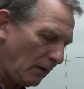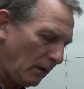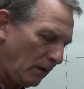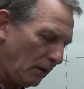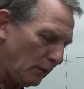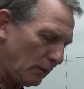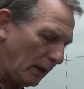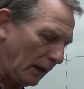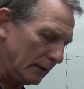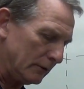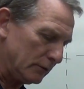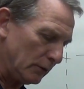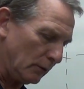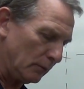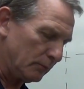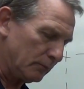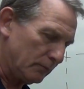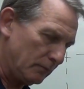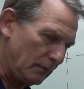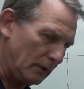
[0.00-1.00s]
Okay,
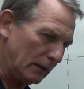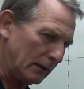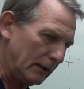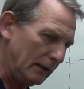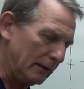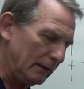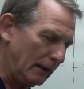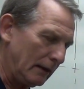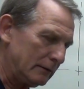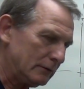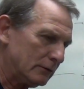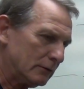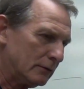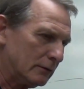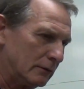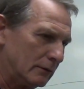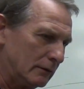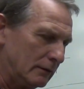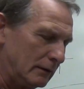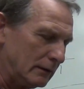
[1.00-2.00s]
so again, this
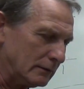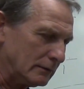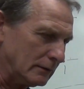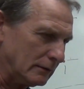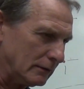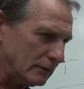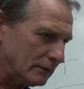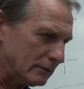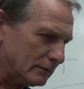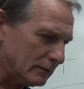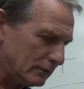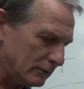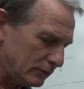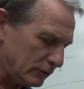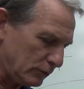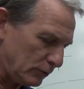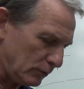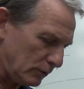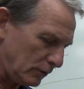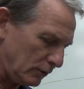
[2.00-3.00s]
is
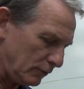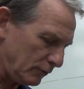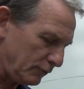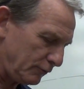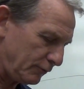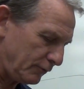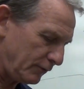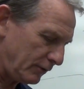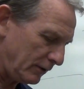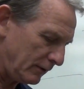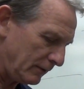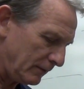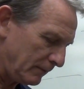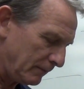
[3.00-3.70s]
sort of